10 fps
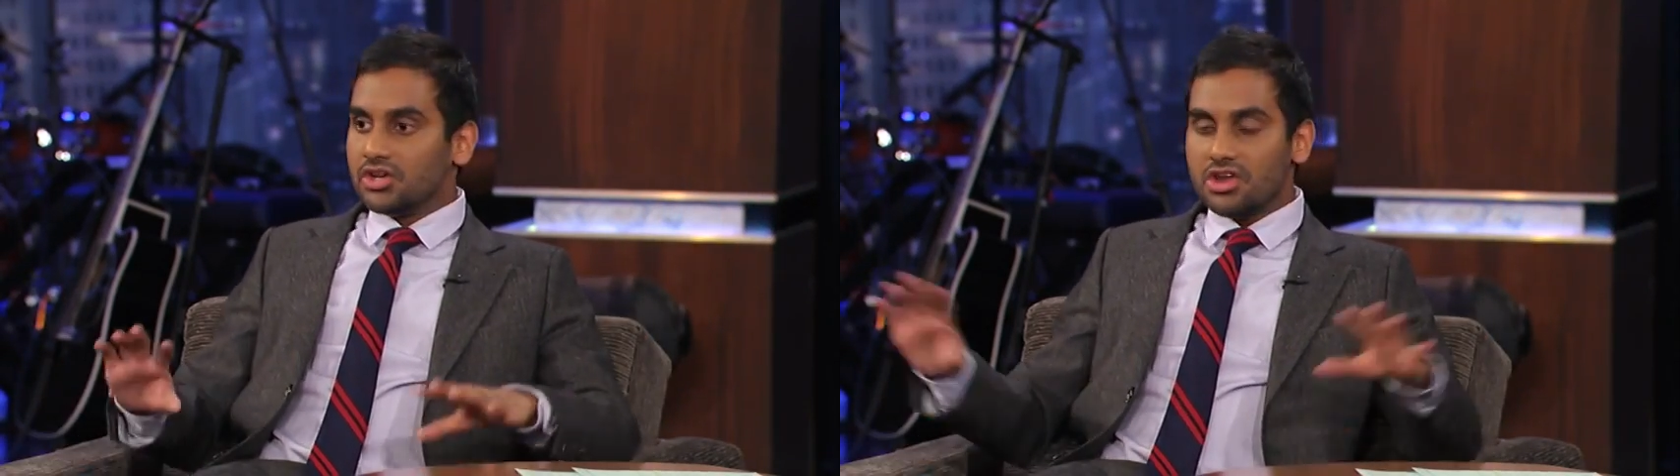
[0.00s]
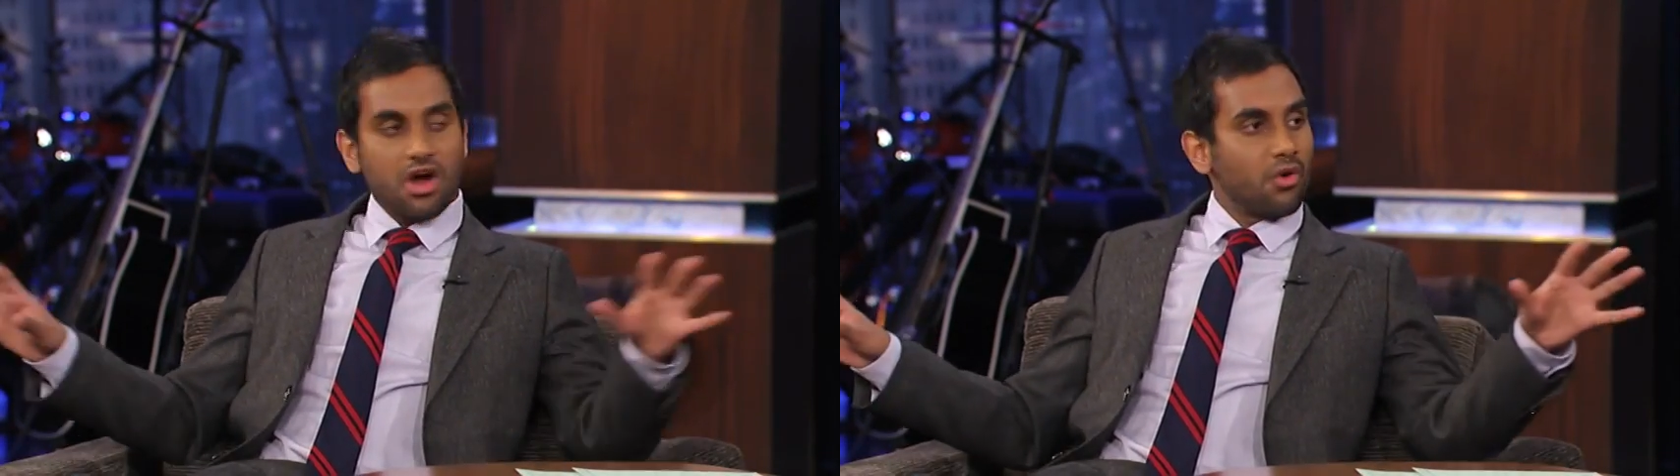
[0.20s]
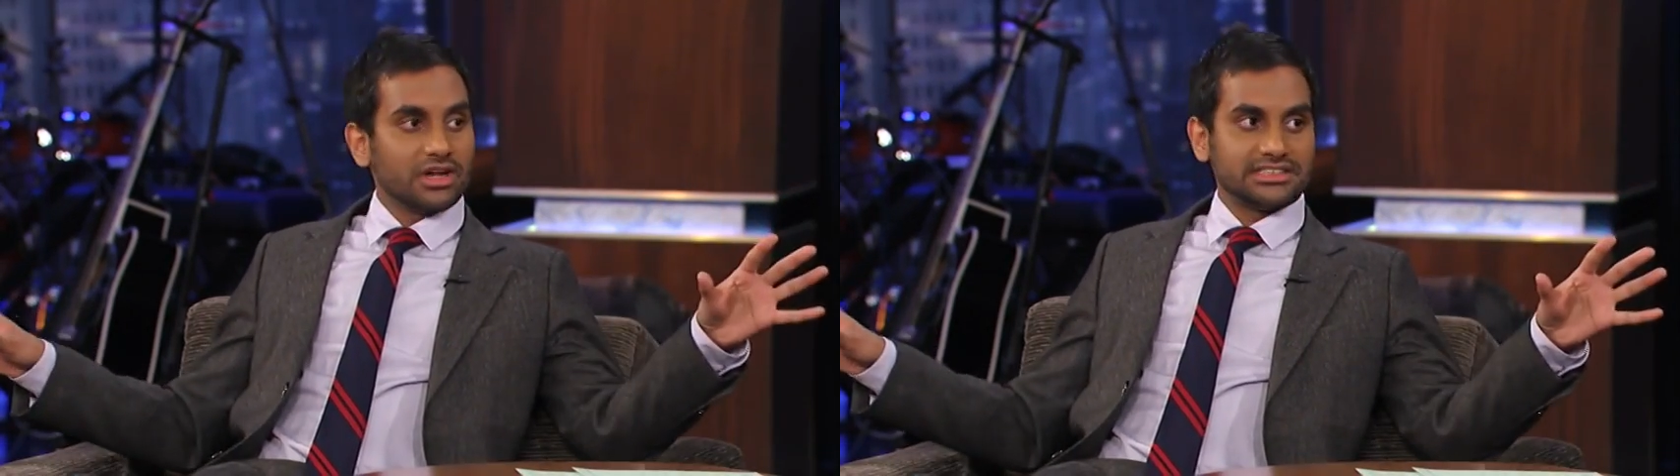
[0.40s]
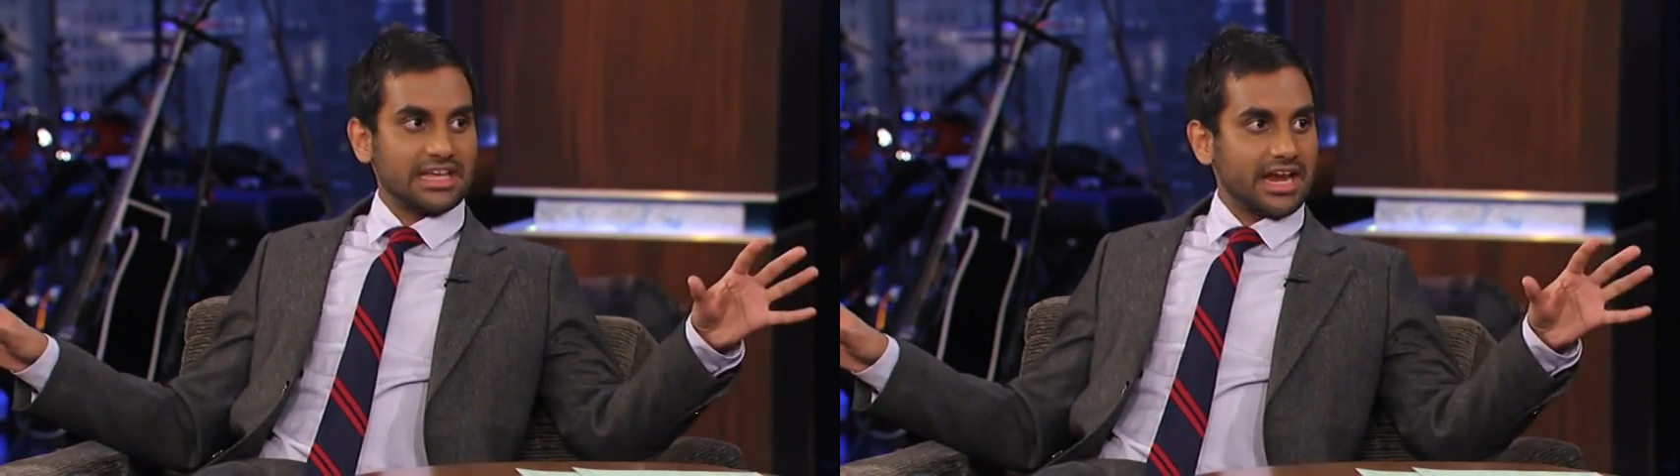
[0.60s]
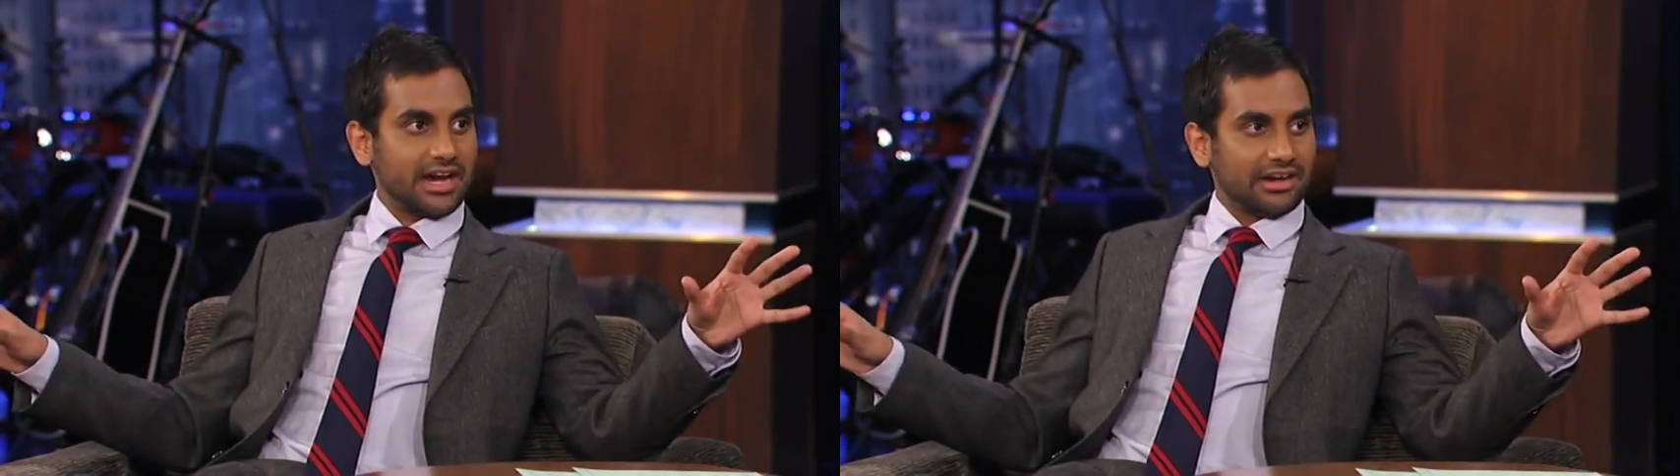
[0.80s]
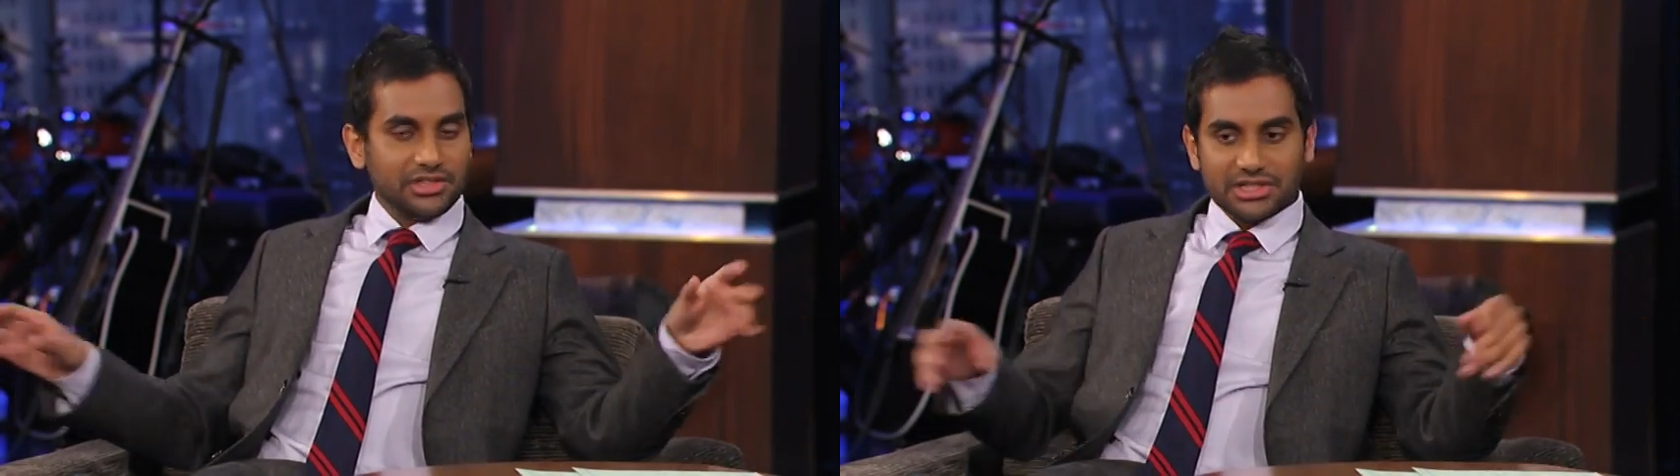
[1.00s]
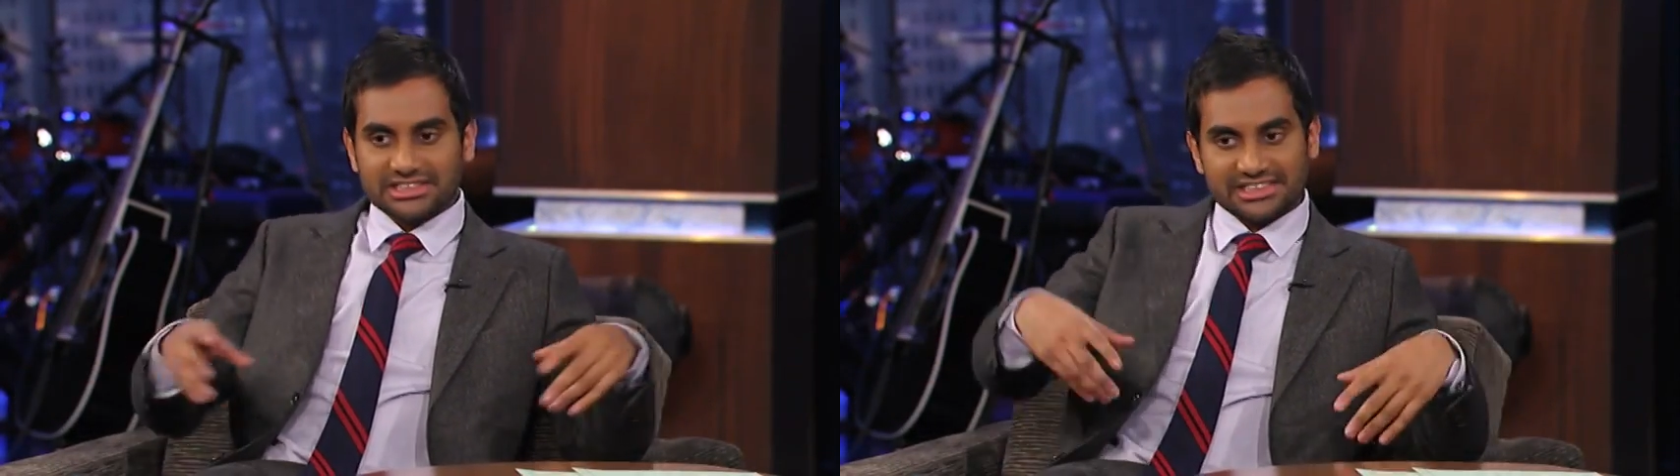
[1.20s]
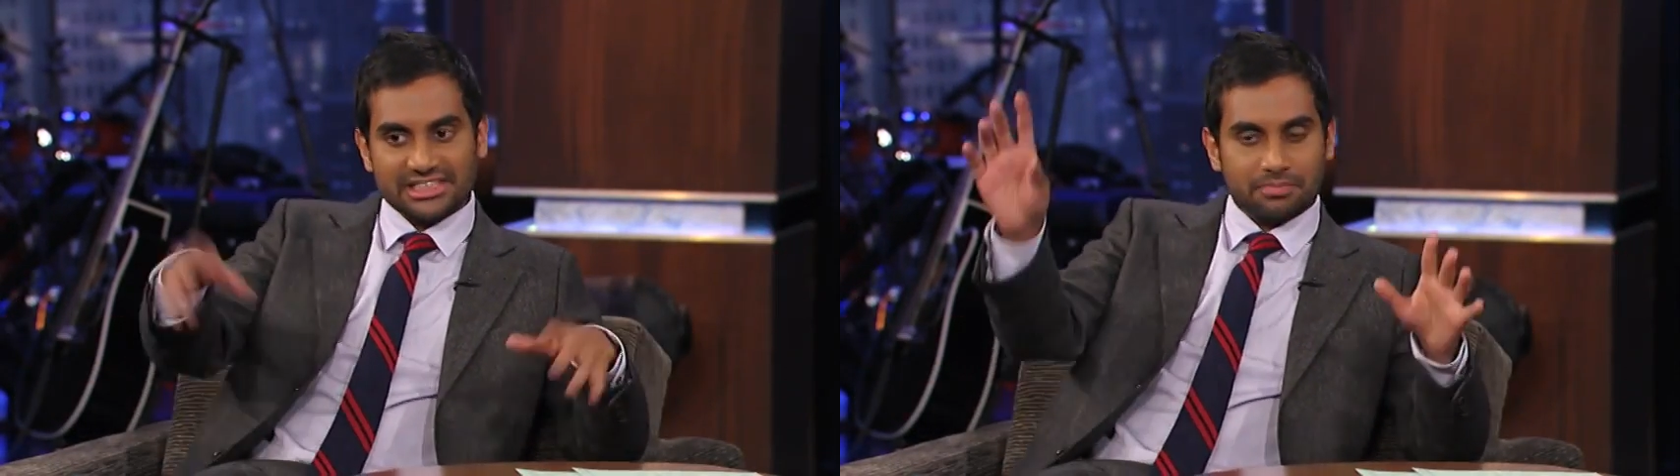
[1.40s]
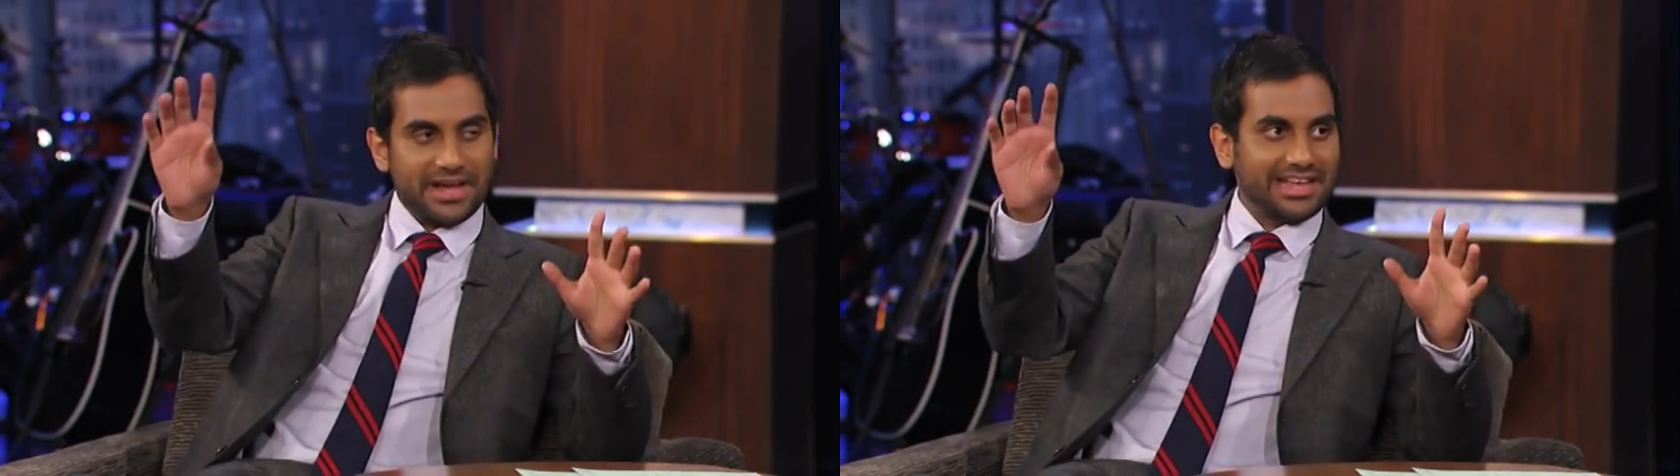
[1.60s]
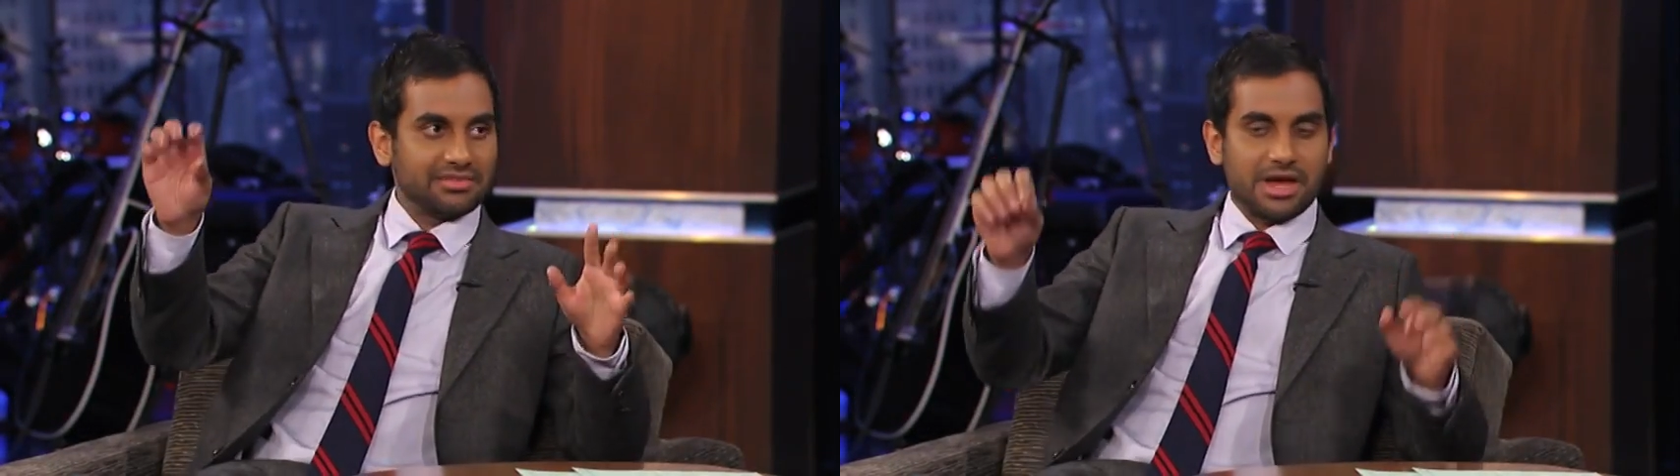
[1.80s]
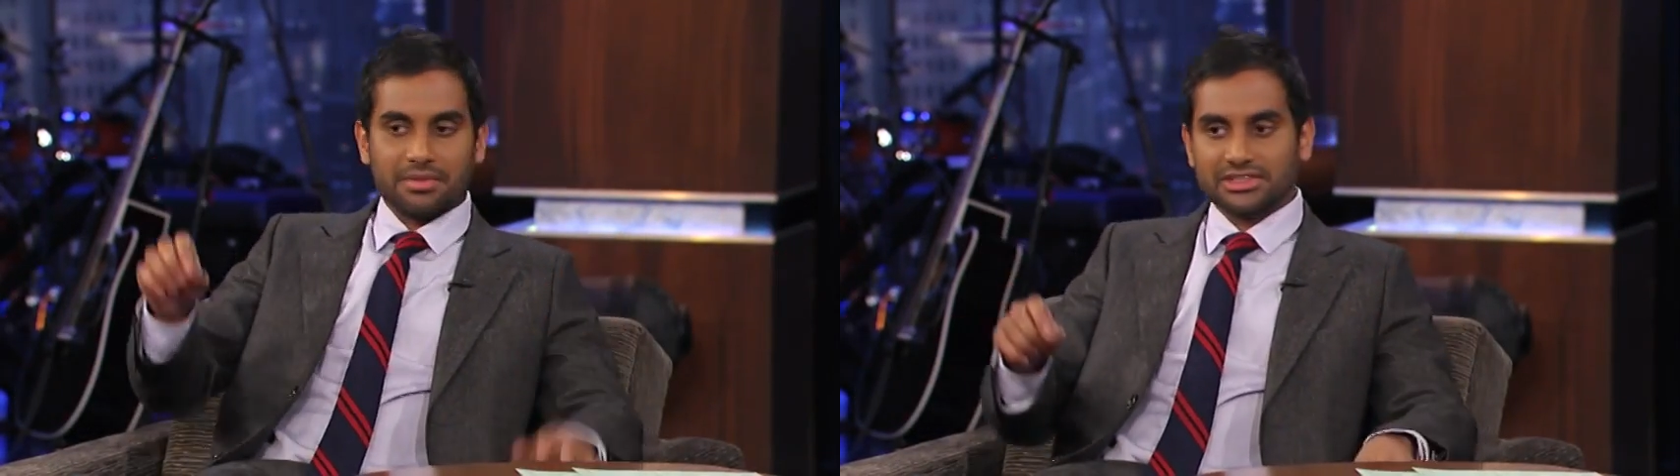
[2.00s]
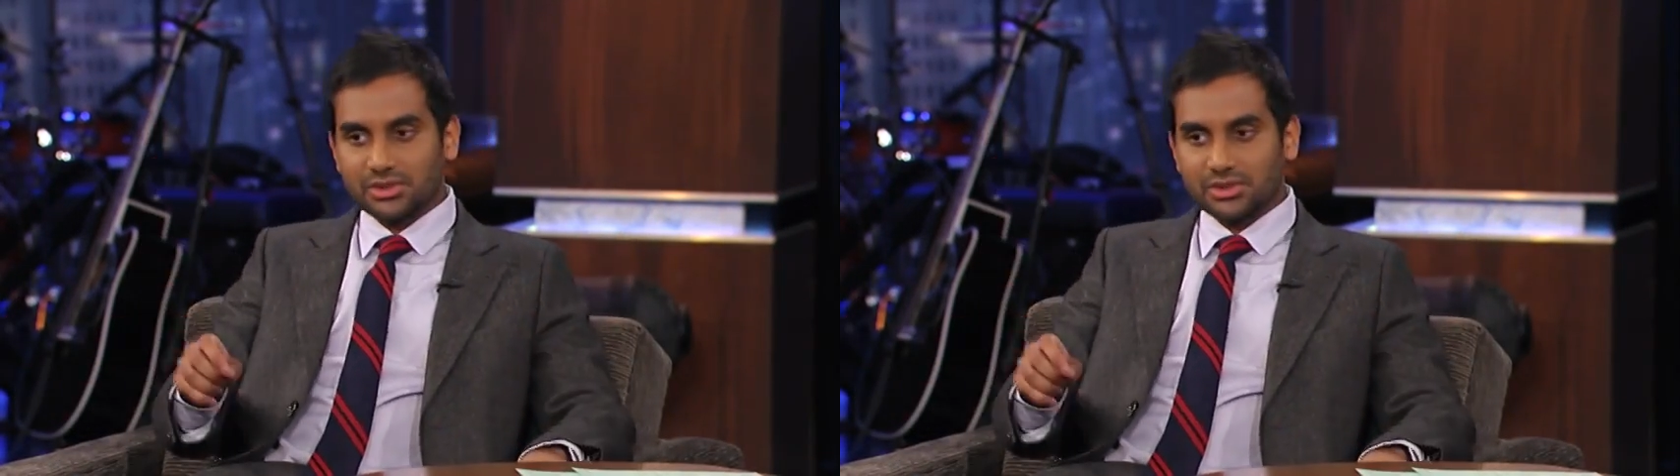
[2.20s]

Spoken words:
No one's there. You just see the pantomiming,